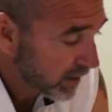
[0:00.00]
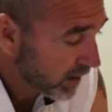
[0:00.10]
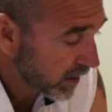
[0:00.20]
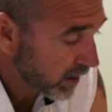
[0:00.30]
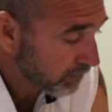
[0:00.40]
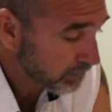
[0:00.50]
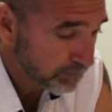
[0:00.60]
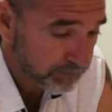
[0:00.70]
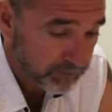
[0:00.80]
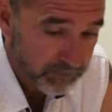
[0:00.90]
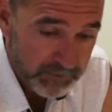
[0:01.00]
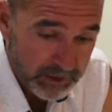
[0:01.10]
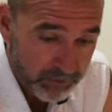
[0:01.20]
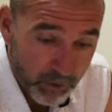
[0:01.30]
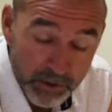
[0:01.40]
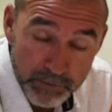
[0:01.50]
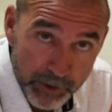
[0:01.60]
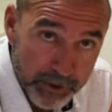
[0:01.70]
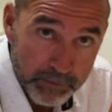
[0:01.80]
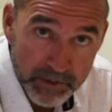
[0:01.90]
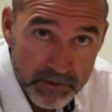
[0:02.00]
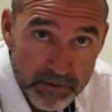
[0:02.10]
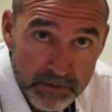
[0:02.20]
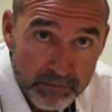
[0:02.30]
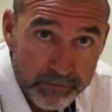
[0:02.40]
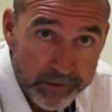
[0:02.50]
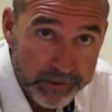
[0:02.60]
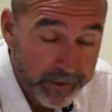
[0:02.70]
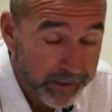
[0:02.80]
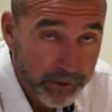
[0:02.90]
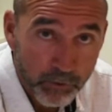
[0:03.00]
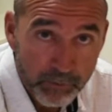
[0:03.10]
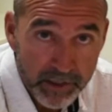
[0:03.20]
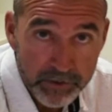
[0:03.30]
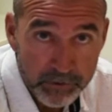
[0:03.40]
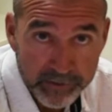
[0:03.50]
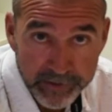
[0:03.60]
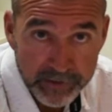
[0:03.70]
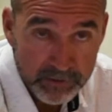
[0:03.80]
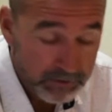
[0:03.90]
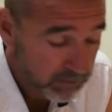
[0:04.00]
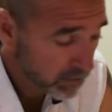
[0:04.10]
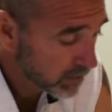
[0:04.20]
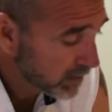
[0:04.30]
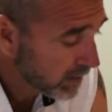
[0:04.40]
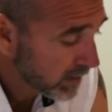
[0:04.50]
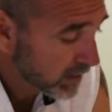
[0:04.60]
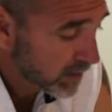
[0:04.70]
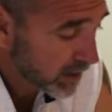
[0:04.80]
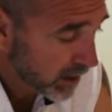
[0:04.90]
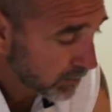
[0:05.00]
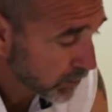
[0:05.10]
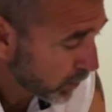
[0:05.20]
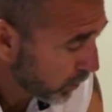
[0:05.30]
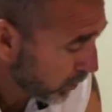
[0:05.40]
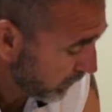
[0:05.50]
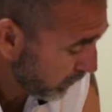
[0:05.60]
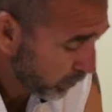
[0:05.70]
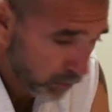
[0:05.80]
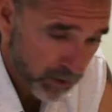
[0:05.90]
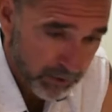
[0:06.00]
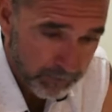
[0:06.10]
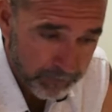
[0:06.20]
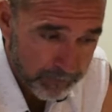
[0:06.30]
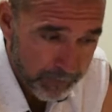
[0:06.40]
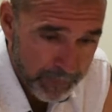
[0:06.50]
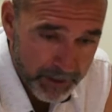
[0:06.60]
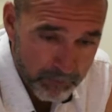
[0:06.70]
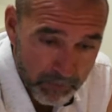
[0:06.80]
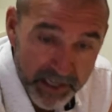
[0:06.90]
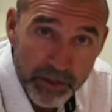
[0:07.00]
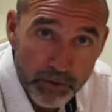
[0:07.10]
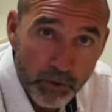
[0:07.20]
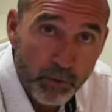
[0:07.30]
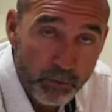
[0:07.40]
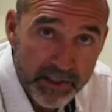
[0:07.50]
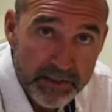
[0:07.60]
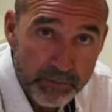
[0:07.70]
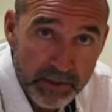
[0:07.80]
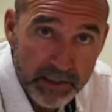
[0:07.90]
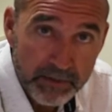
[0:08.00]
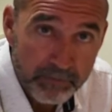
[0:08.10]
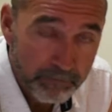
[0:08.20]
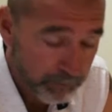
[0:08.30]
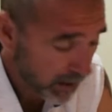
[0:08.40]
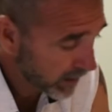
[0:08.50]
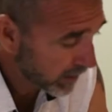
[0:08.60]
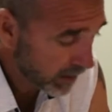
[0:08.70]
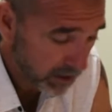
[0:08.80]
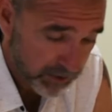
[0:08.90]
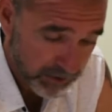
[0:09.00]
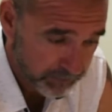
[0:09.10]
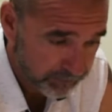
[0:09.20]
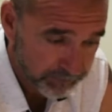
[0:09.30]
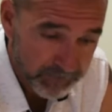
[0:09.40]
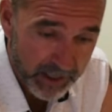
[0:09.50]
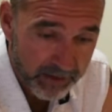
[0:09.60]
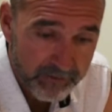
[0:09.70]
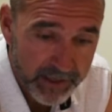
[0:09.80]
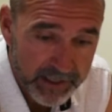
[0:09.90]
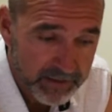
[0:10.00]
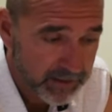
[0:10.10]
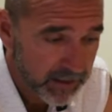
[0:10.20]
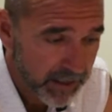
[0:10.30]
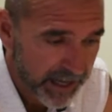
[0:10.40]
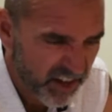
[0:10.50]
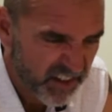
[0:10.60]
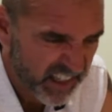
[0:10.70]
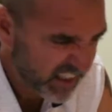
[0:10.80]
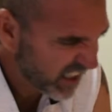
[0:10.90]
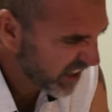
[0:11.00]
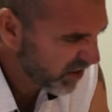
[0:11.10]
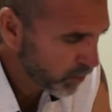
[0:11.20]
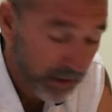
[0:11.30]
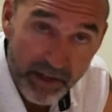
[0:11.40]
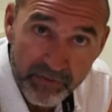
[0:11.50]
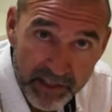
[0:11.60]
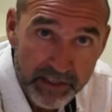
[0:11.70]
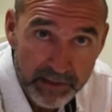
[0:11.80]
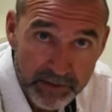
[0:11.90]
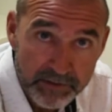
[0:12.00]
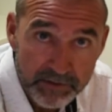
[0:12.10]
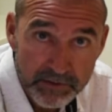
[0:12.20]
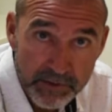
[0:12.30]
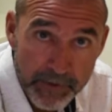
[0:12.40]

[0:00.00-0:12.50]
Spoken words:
as far as measurements, because I don't measure things. So if you want to make your own recipe, by gosh, have at it. I'll kind of give you what I think it is.